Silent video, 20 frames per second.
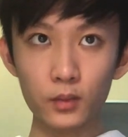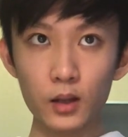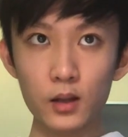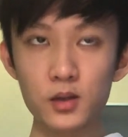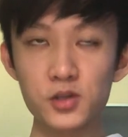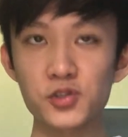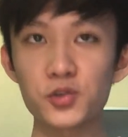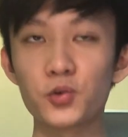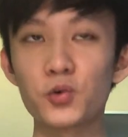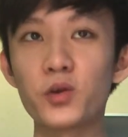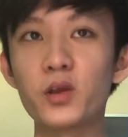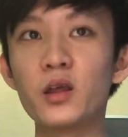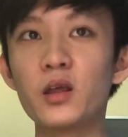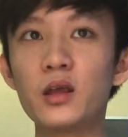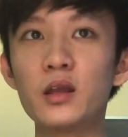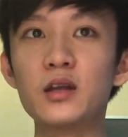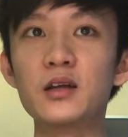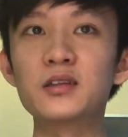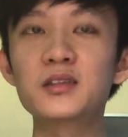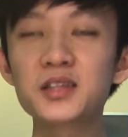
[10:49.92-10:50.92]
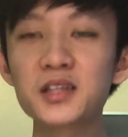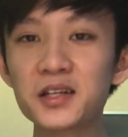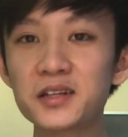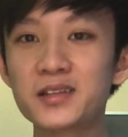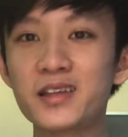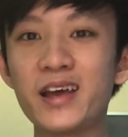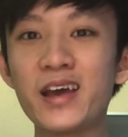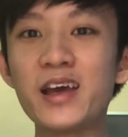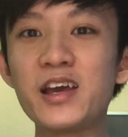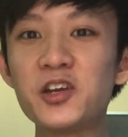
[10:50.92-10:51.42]
So in the third
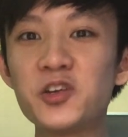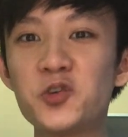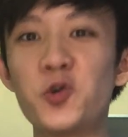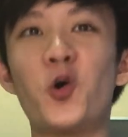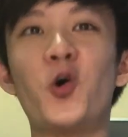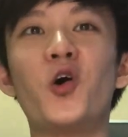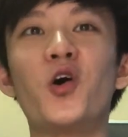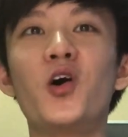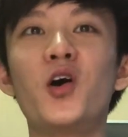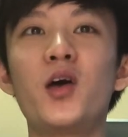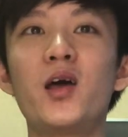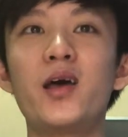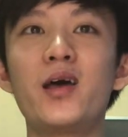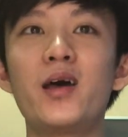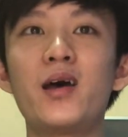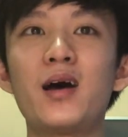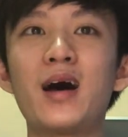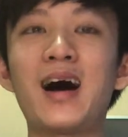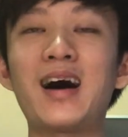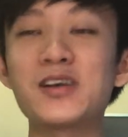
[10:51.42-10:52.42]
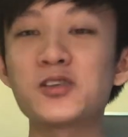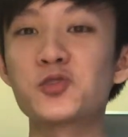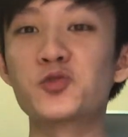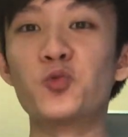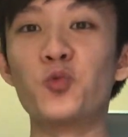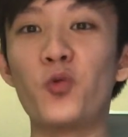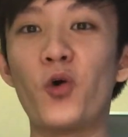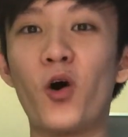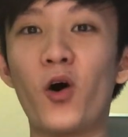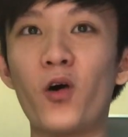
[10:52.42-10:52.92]
day, you're asked to
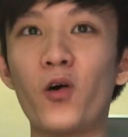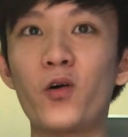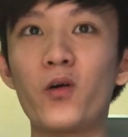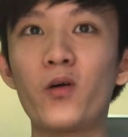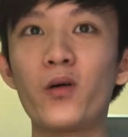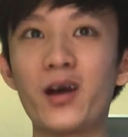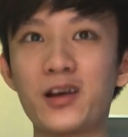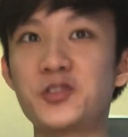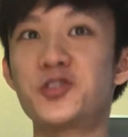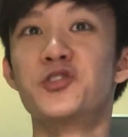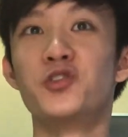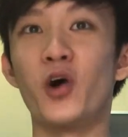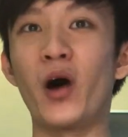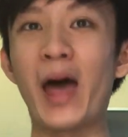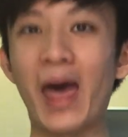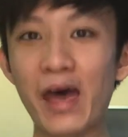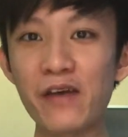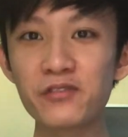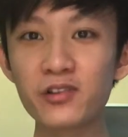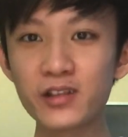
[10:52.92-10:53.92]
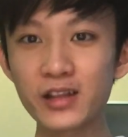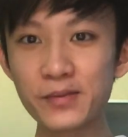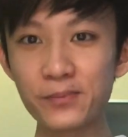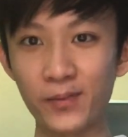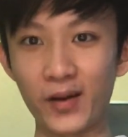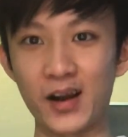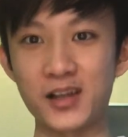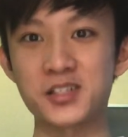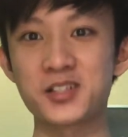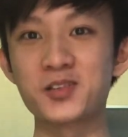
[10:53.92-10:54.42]
walk. Actually, you're heavily
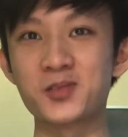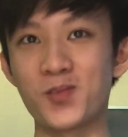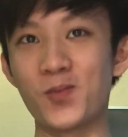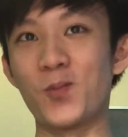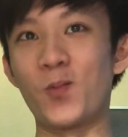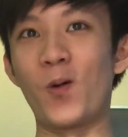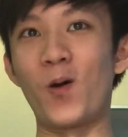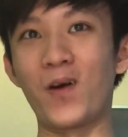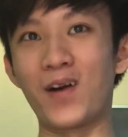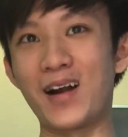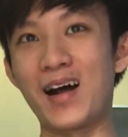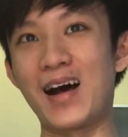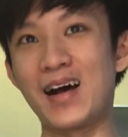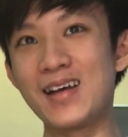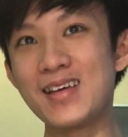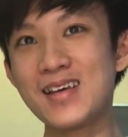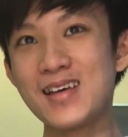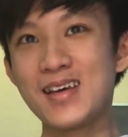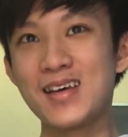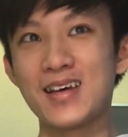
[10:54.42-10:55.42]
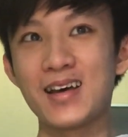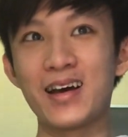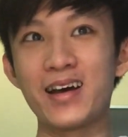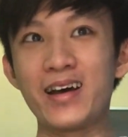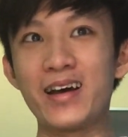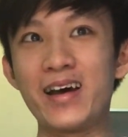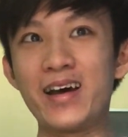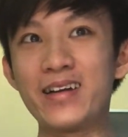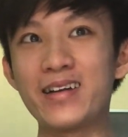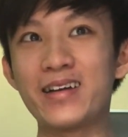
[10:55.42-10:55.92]
pressured to walk, right?
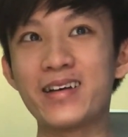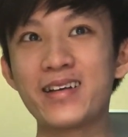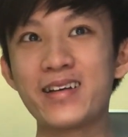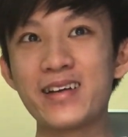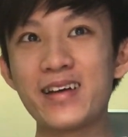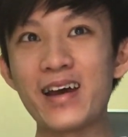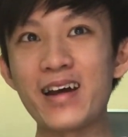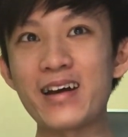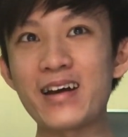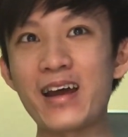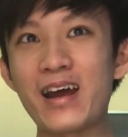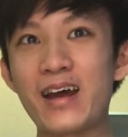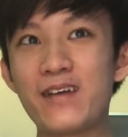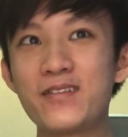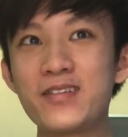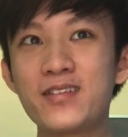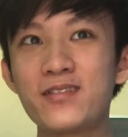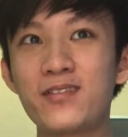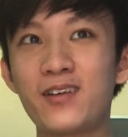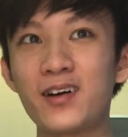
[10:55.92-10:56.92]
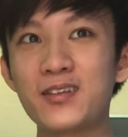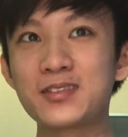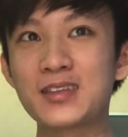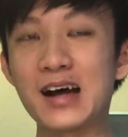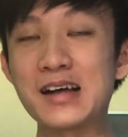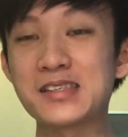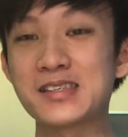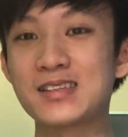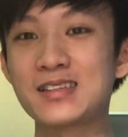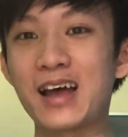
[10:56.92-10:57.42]
And everyone
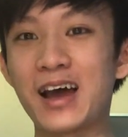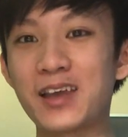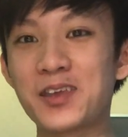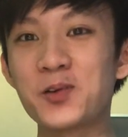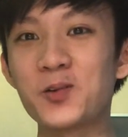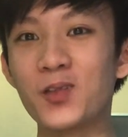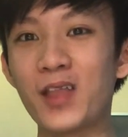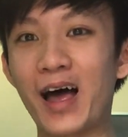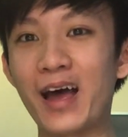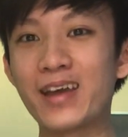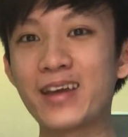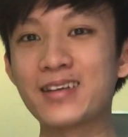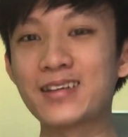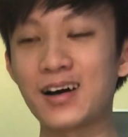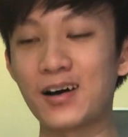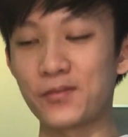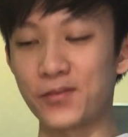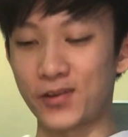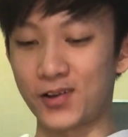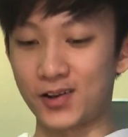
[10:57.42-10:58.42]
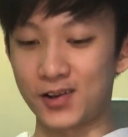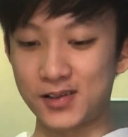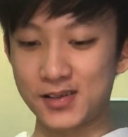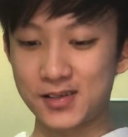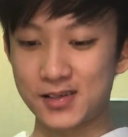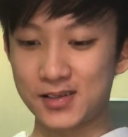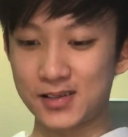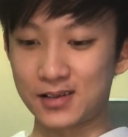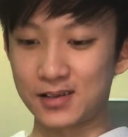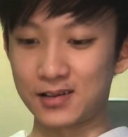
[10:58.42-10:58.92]
doesn't like you lying down
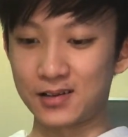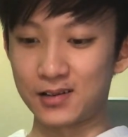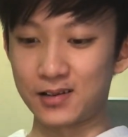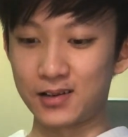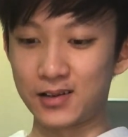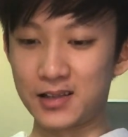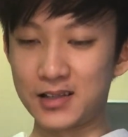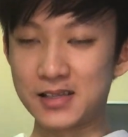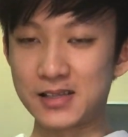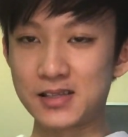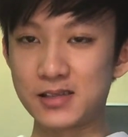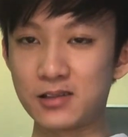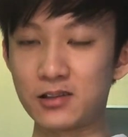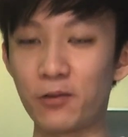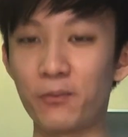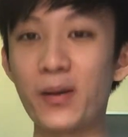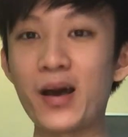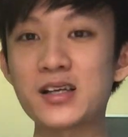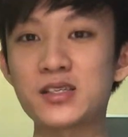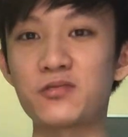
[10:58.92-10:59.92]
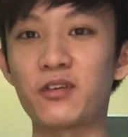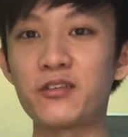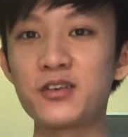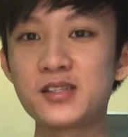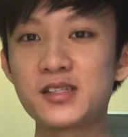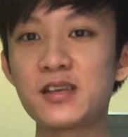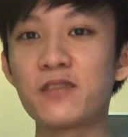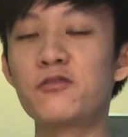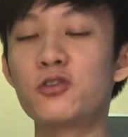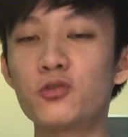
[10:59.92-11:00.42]
because your back is very
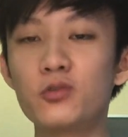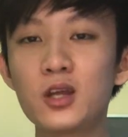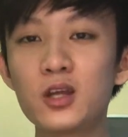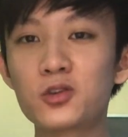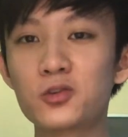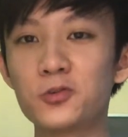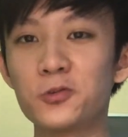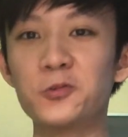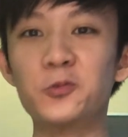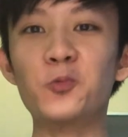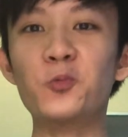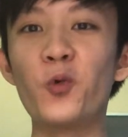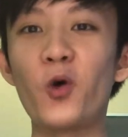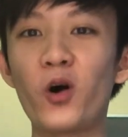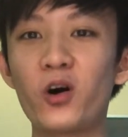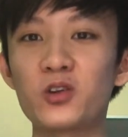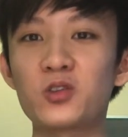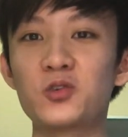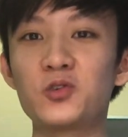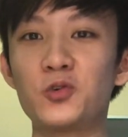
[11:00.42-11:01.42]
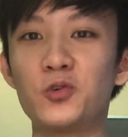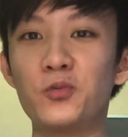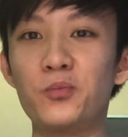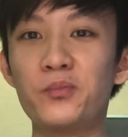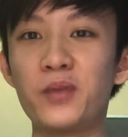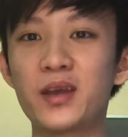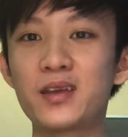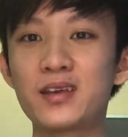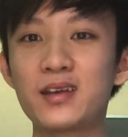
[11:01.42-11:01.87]
stiff. You need to walk to make